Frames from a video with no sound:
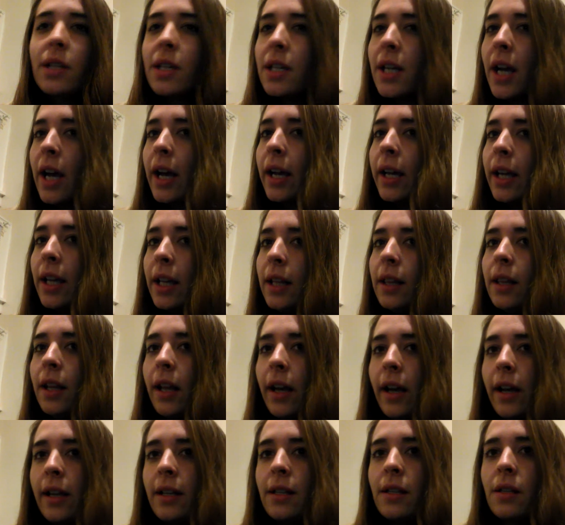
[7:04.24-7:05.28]
to not get
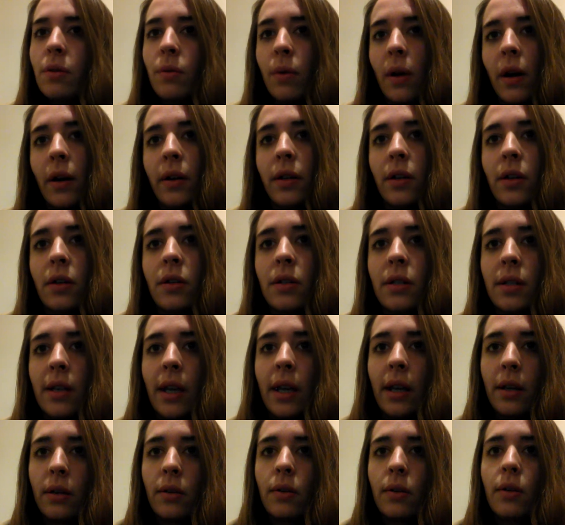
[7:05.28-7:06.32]
lines throughout your
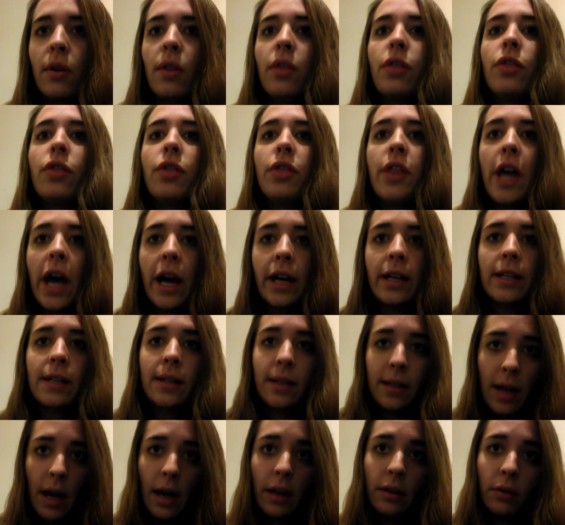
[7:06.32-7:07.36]
cycle, that is
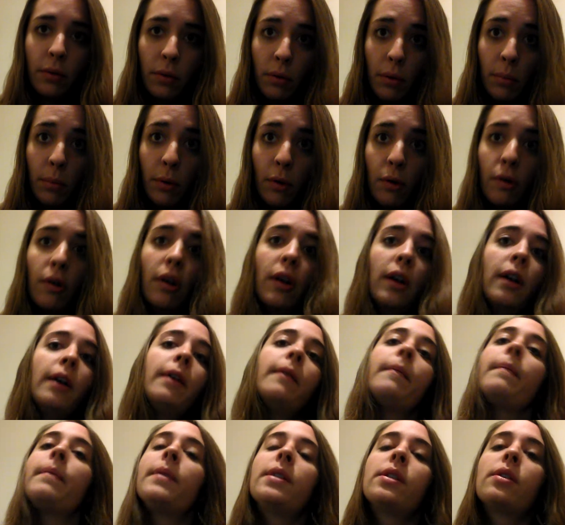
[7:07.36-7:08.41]
not normal.
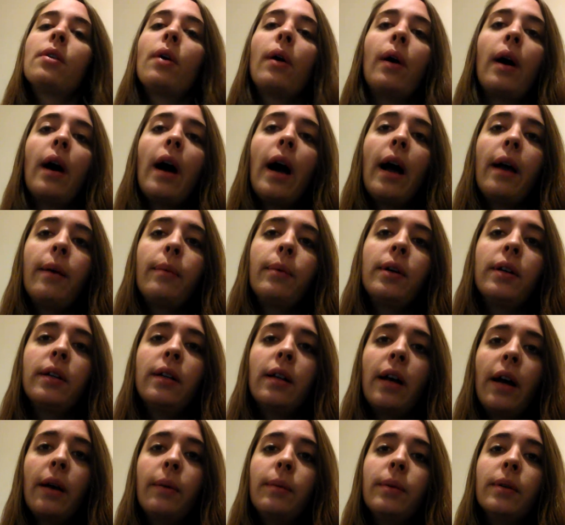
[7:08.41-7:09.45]
So I
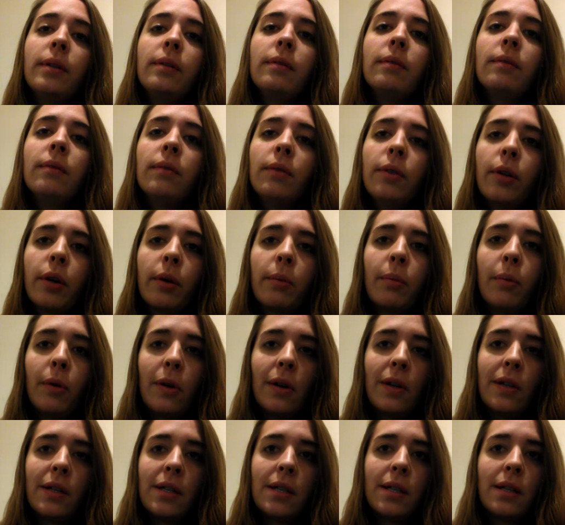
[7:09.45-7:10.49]
would look more
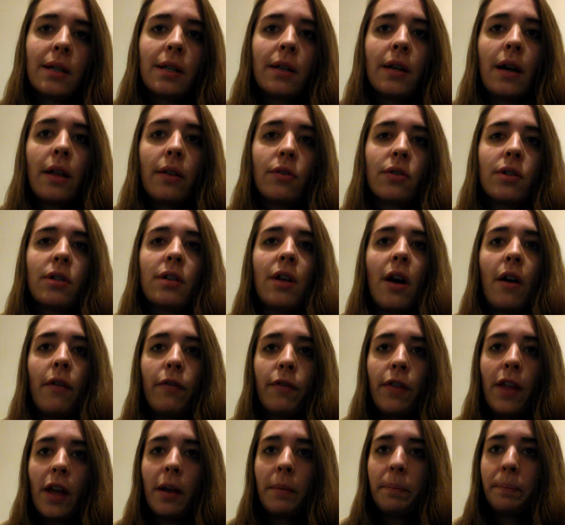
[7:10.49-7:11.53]
into other stuff
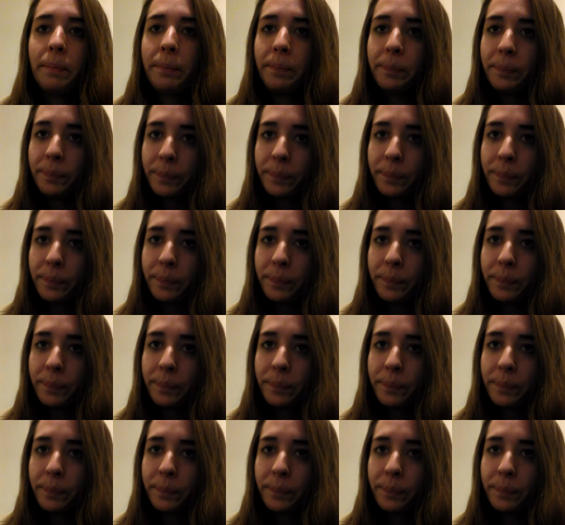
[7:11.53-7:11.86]
then.